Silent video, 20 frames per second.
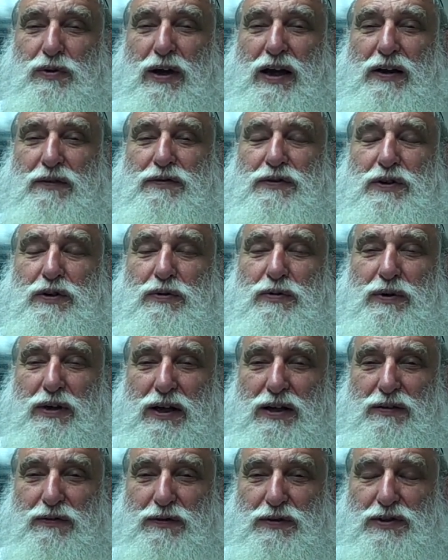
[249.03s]
You have to
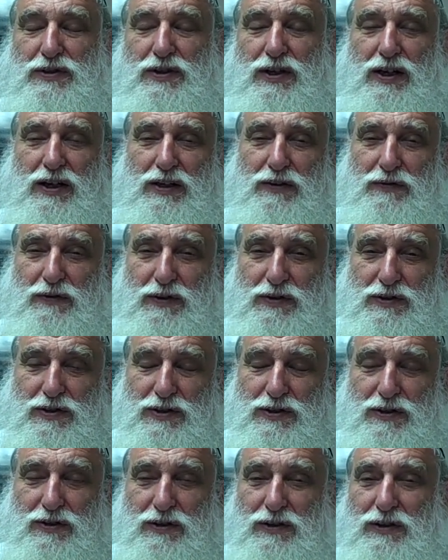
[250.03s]
create a facade of
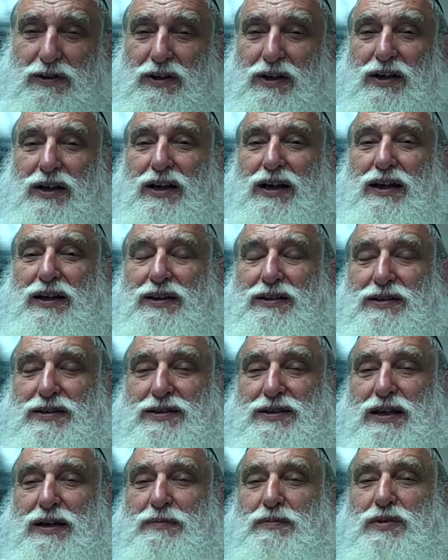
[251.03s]
concern, and at
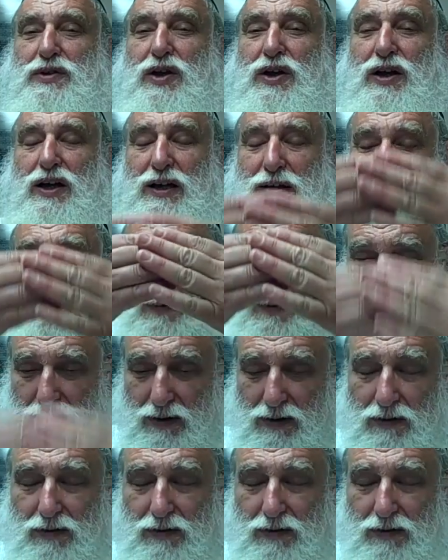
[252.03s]
the same time,